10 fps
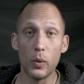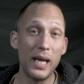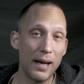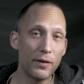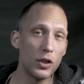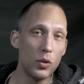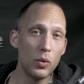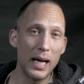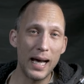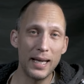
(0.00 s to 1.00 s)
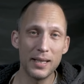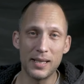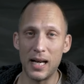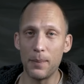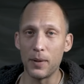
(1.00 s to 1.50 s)
We have a new guide to
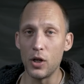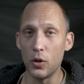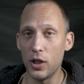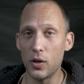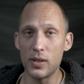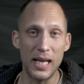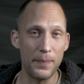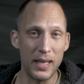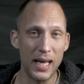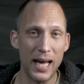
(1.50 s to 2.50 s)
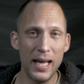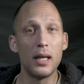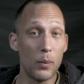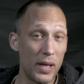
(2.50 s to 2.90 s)
set up a Nodeos API,